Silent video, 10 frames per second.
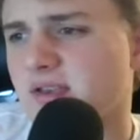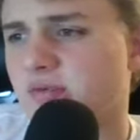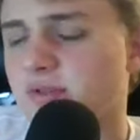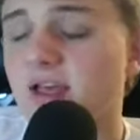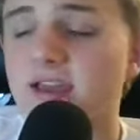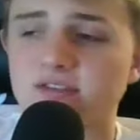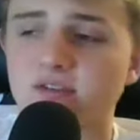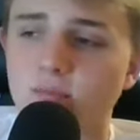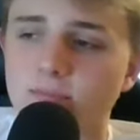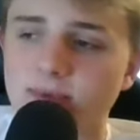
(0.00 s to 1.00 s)
you would like
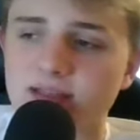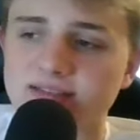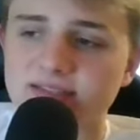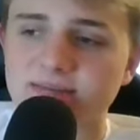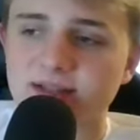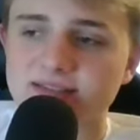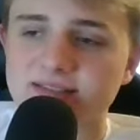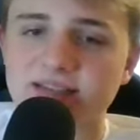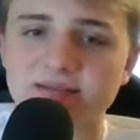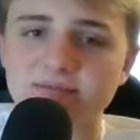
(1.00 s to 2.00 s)
to beat a team that's
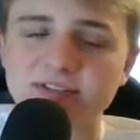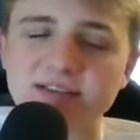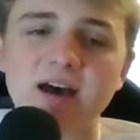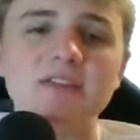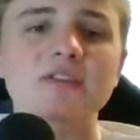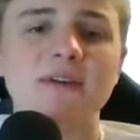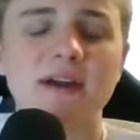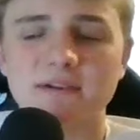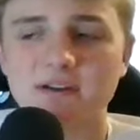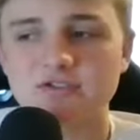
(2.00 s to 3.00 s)
was under
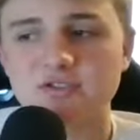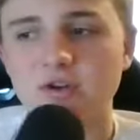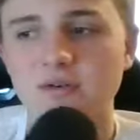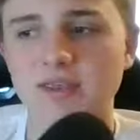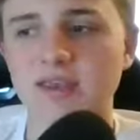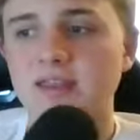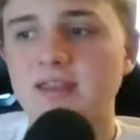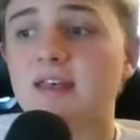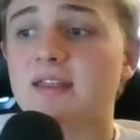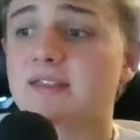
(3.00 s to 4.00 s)
500 going
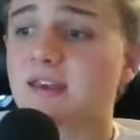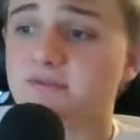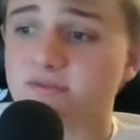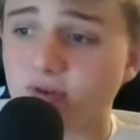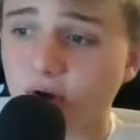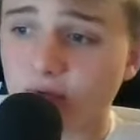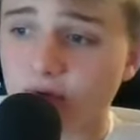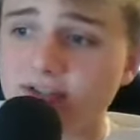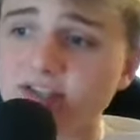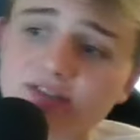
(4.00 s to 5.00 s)
in. They
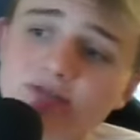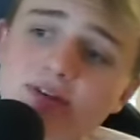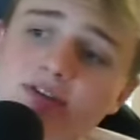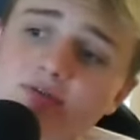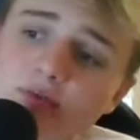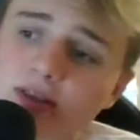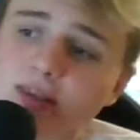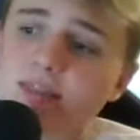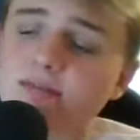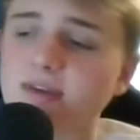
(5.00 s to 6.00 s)
don't. AJ scored
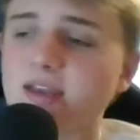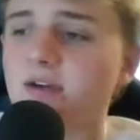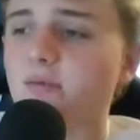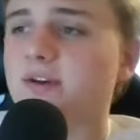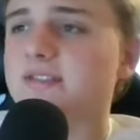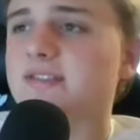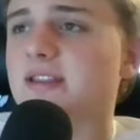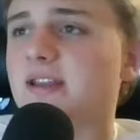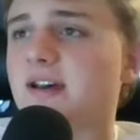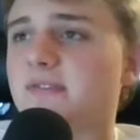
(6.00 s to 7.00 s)
23. It wasn't
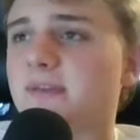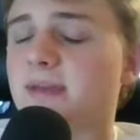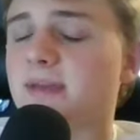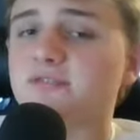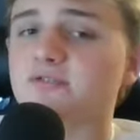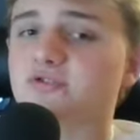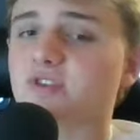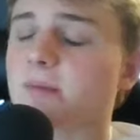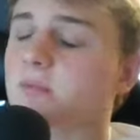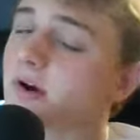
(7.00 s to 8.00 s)
enough. The Badgers
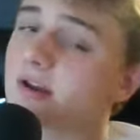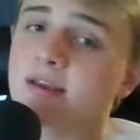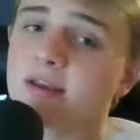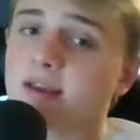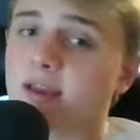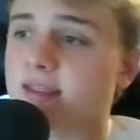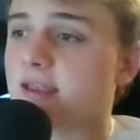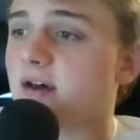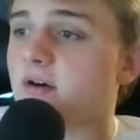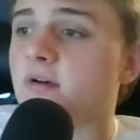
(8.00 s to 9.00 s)
drop one, and
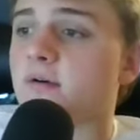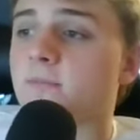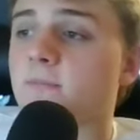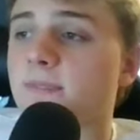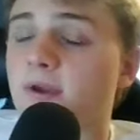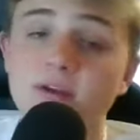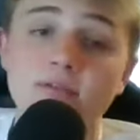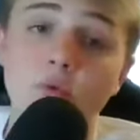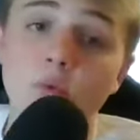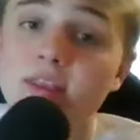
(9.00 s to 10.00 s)
now they only
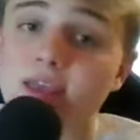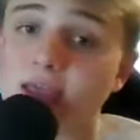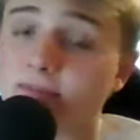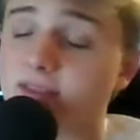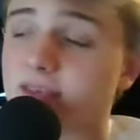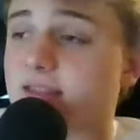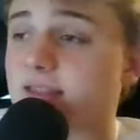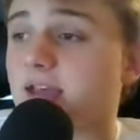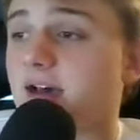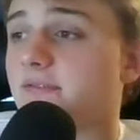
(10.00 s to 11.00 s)
have a one game lead in
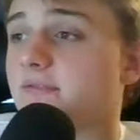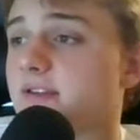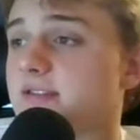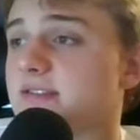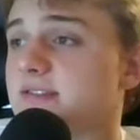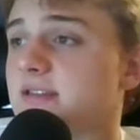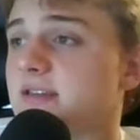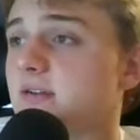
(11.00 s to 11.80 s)
the conference.